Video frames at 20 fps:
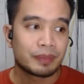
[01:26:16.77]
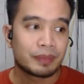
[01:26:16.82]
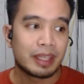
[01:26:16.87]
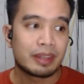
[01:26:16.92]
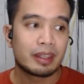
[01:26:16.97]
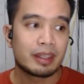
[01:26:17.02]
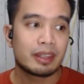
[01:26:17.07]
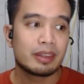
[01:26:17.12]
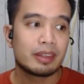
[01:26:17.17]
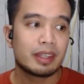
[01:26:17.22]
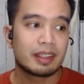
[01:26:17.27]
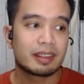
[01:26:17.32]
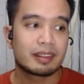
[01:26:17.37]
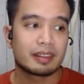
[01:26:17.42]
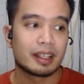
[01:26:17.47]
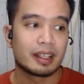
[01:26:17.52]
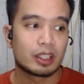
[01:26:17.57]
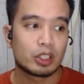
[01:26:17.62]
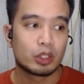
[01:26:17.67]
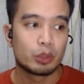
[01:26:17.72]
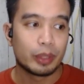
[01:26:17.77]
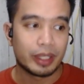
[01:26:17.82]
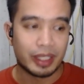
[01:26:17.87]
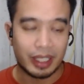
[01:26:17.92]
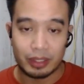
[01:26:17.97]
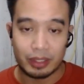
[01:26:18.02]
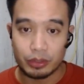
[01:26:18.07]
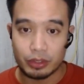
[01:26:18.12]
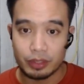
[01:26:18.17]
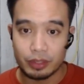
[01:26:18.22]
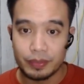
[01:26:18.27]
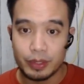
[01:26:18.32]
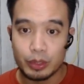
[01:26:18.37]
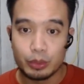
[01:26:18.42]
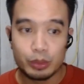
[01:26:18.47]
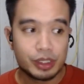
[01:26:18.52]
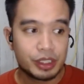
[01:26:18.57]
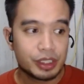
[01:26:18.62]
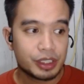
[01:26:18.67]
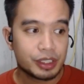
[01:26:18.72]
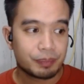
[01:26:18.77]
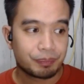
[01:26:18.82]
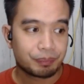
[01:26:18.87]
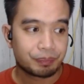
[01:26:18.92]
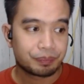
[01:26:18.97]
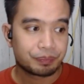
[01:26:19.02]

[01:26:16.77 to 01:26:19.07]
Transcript: and then they start doing interviews.